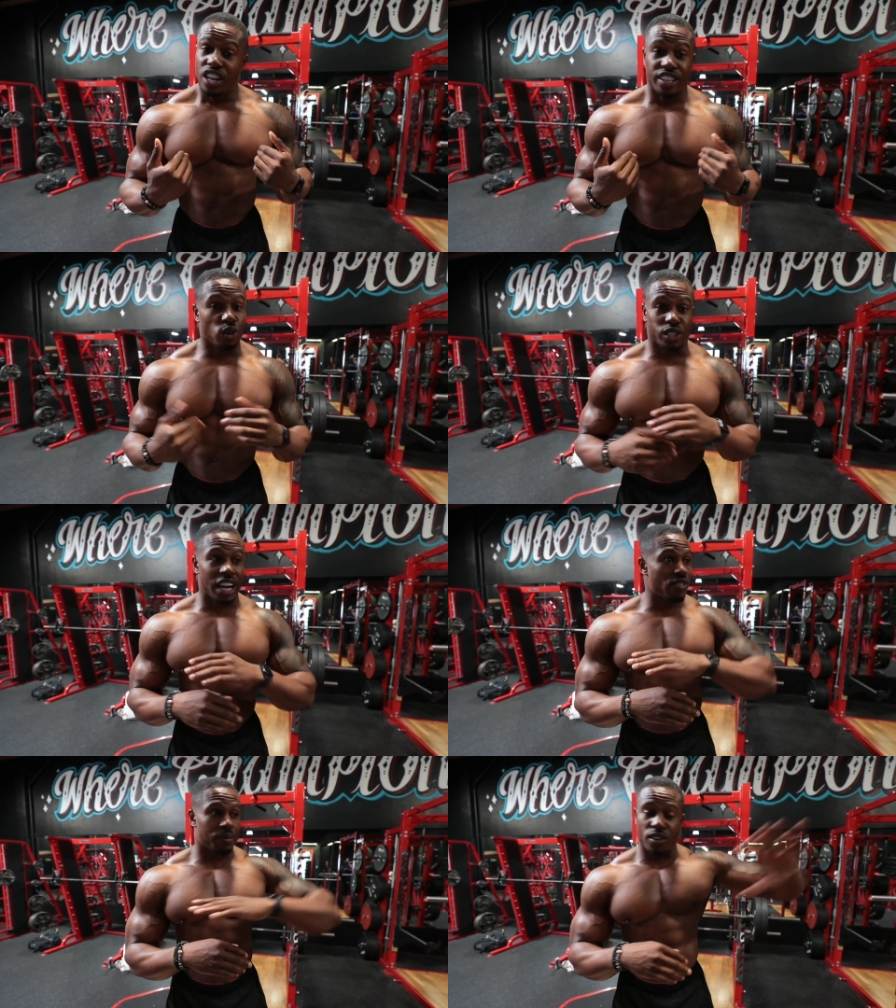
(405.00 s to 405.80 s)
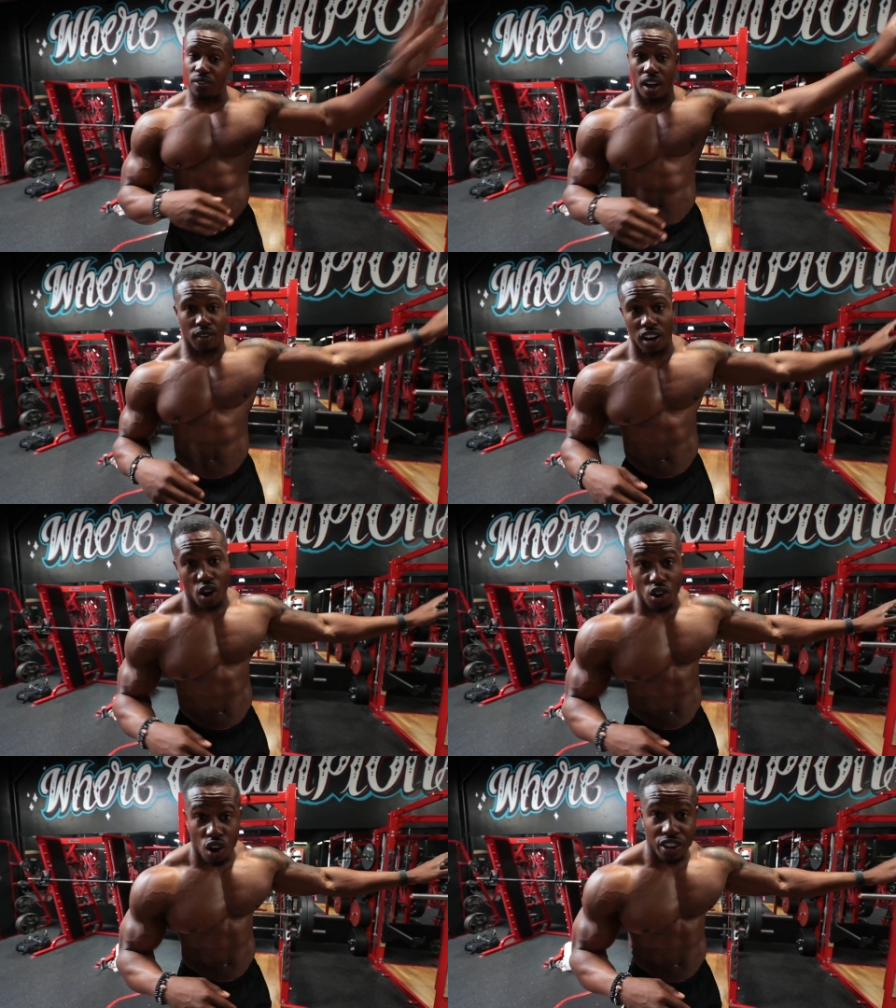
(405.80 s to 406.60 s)
Those 10 reps are
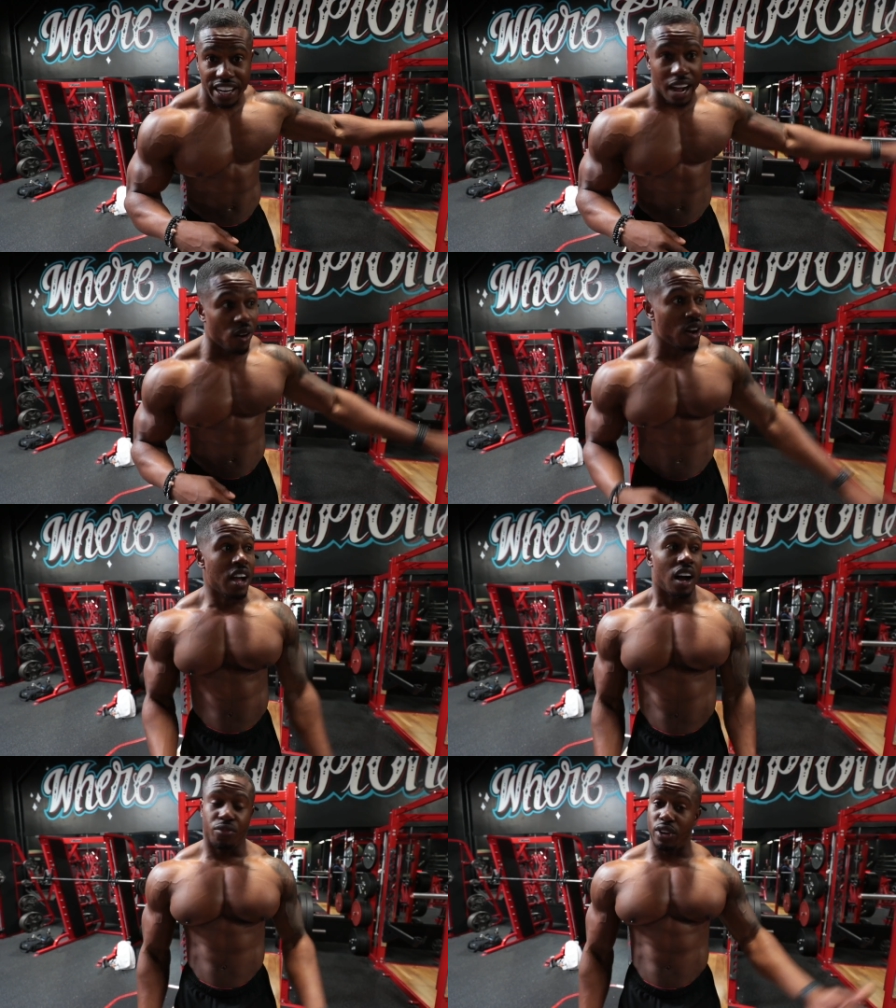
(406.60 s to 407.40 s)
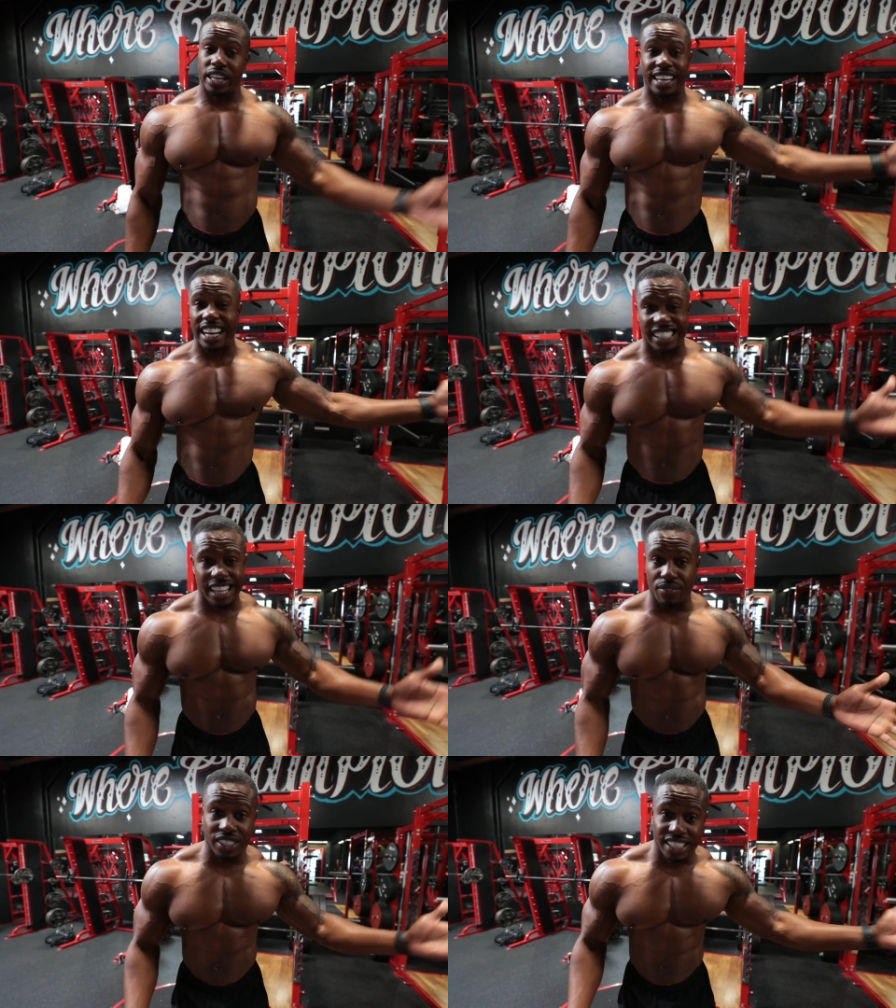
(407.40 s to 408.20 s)
long gone now. Frigging getting
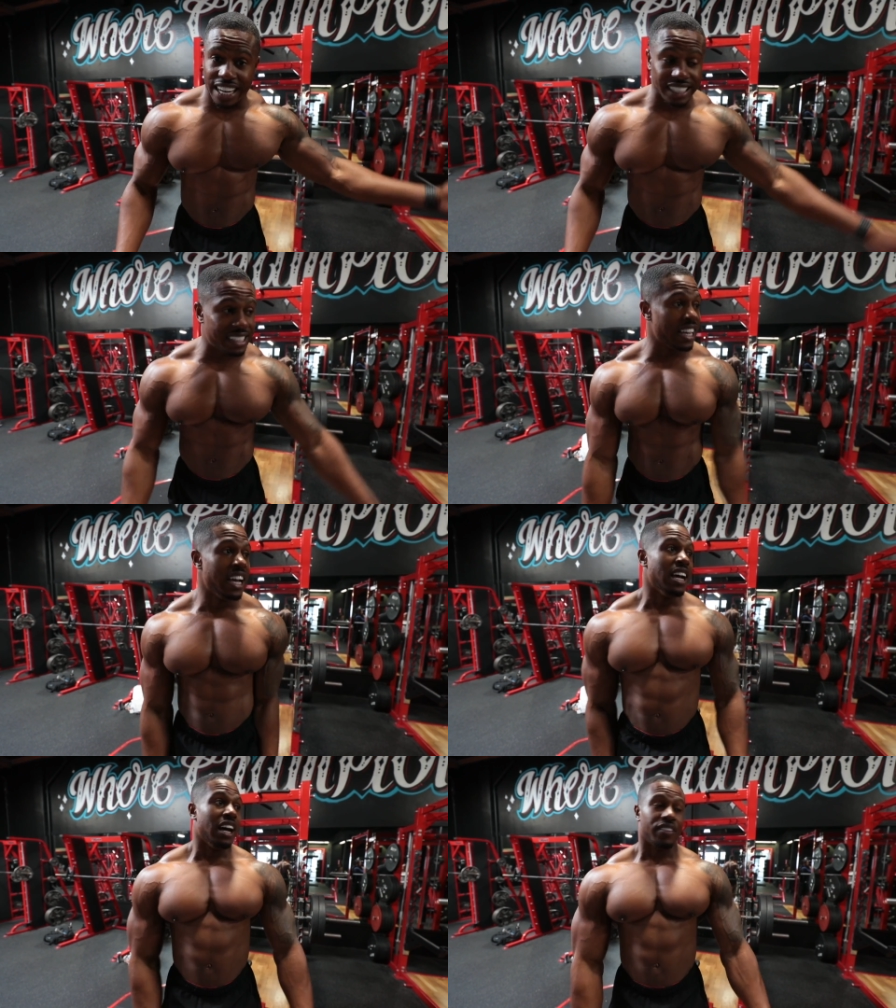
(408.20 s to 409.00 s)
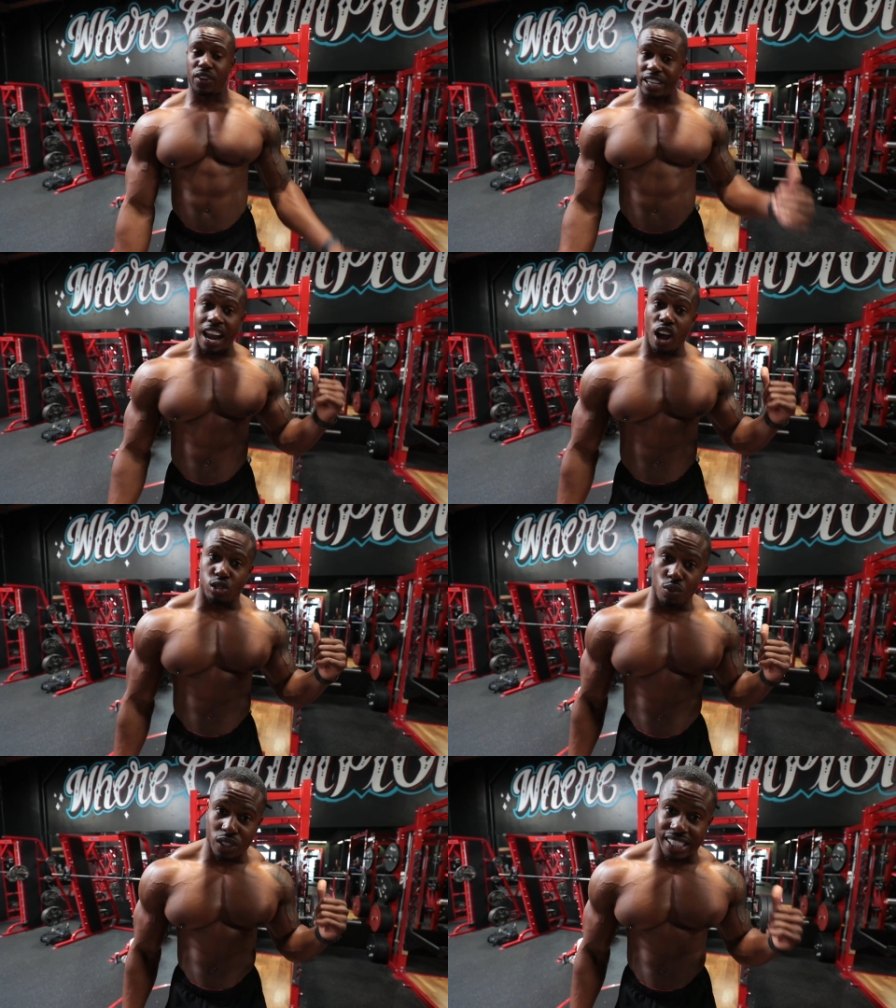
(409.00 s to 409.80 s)
7s and 8s. I think that
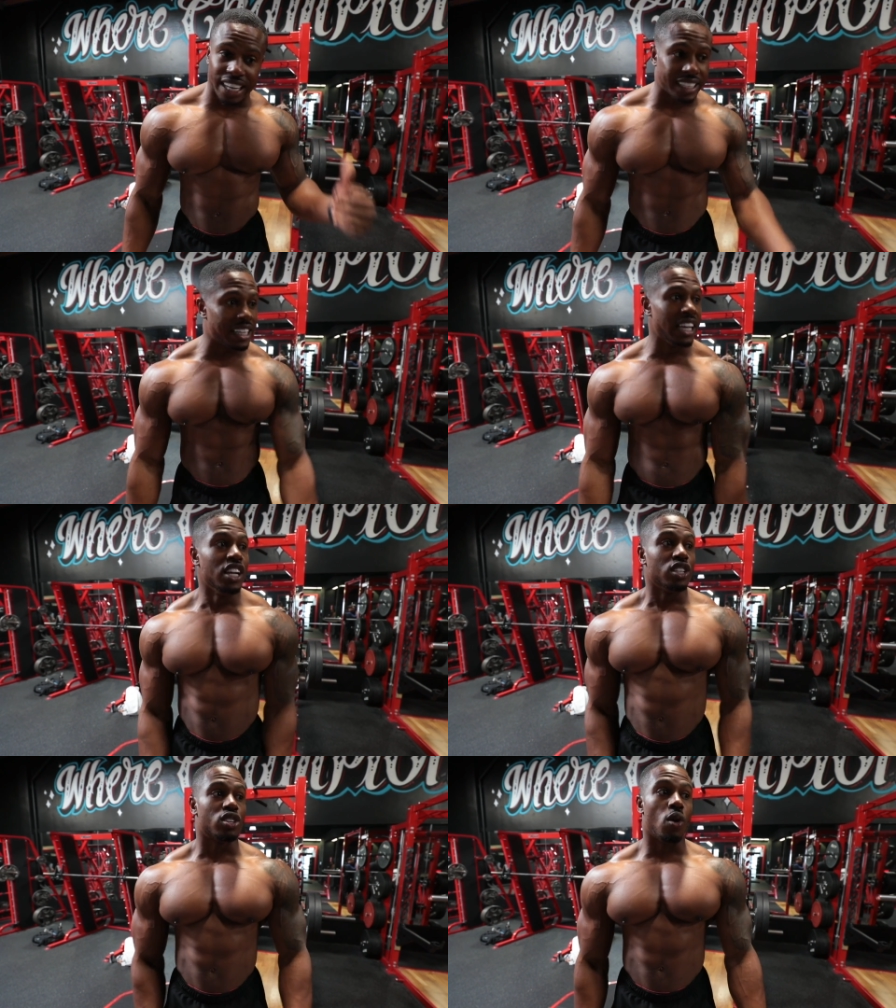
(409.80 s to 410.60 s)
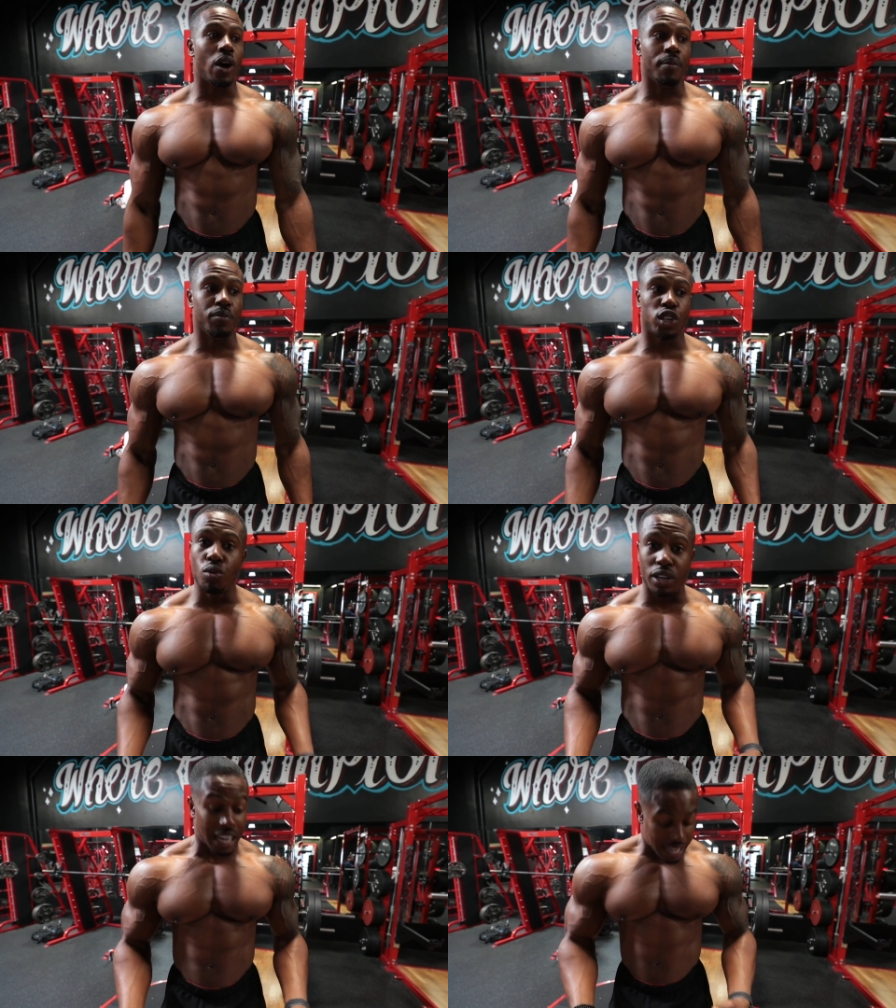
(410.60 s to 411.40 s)
last one was 6. So the
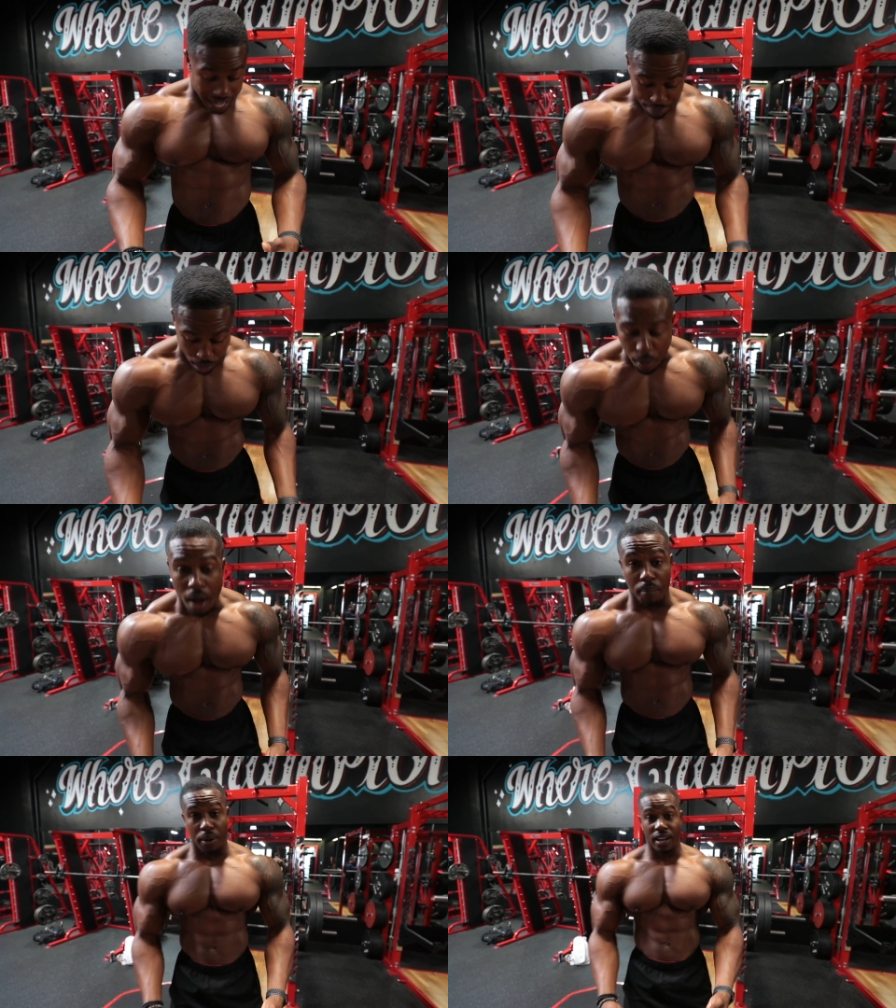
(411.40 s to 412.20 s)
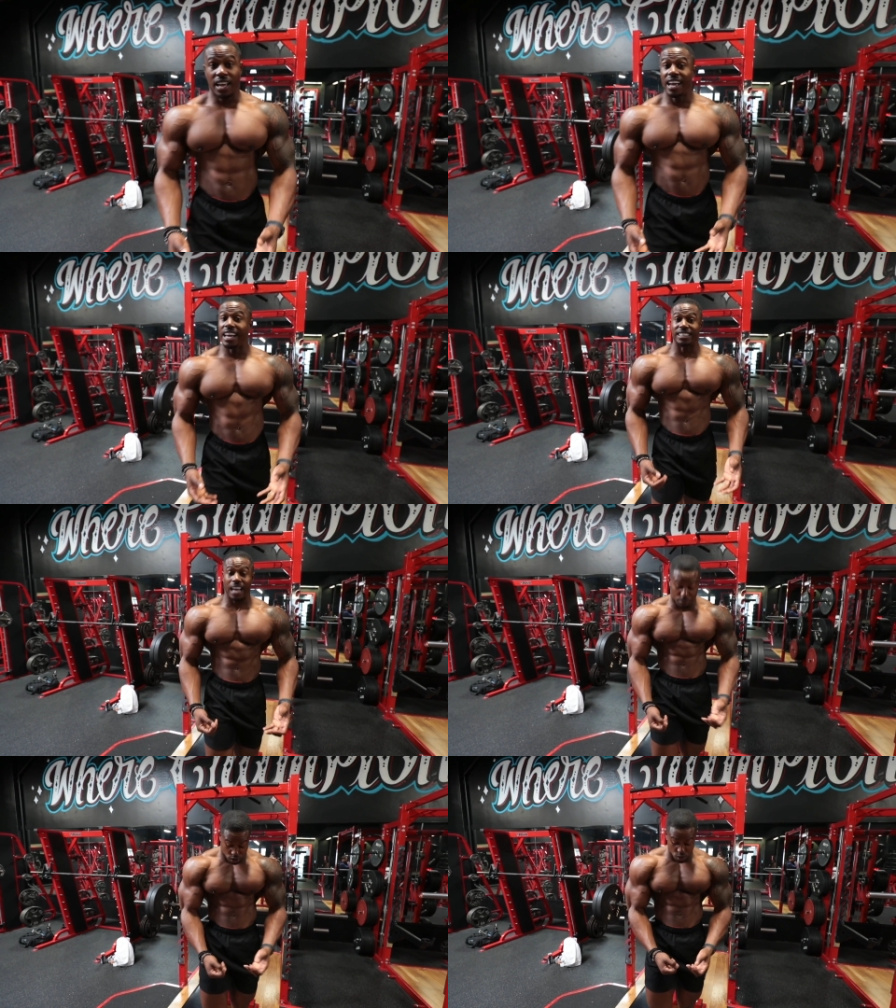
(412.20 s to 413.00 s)
cumulative, and my pump is
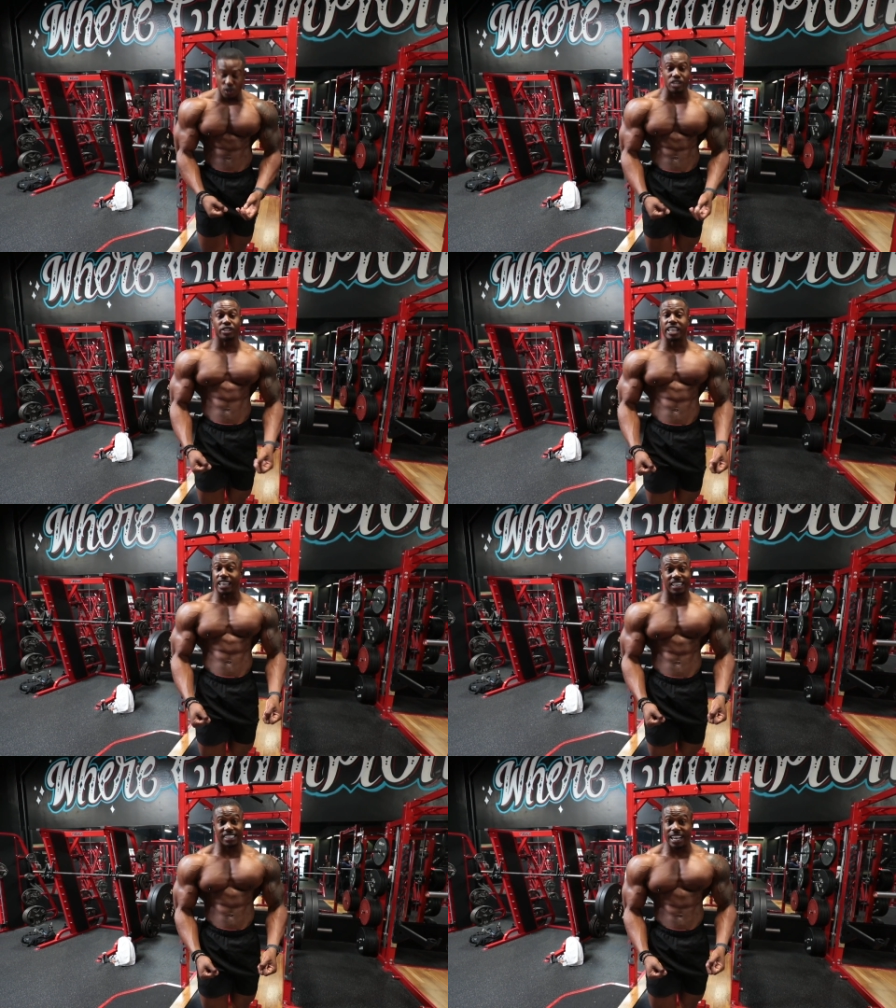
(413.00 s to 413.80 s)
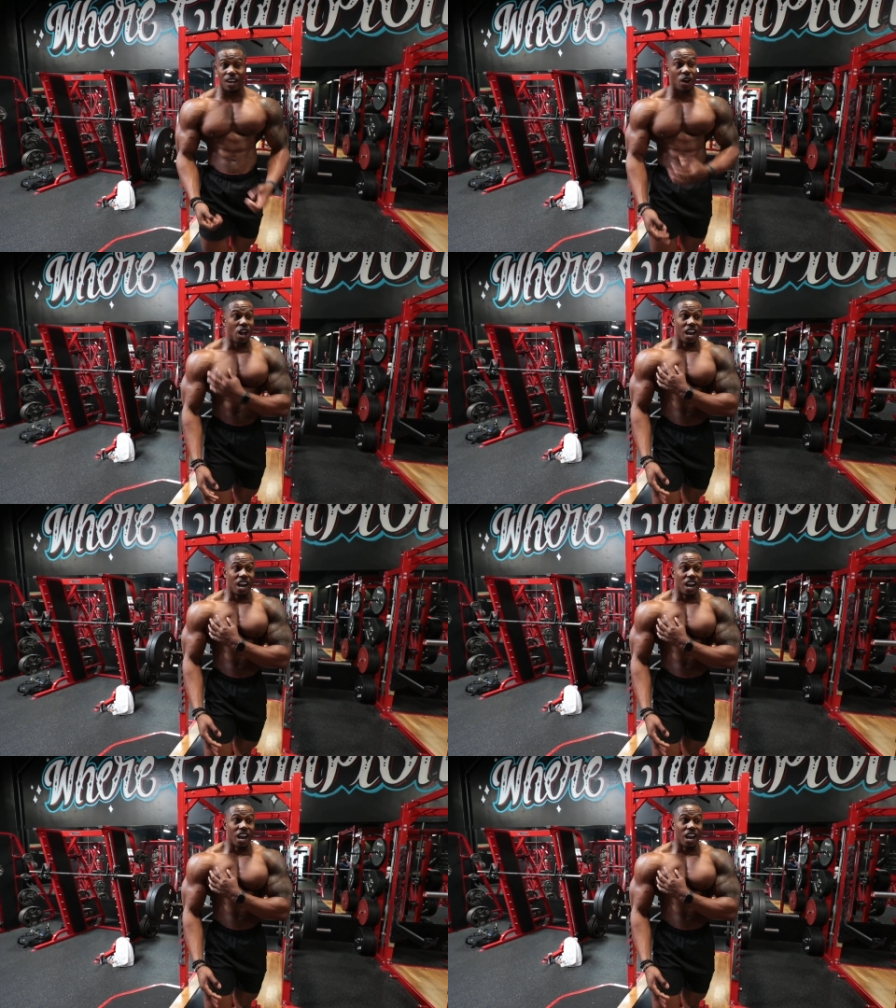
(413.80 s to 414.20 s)
absolutely ridiculous now.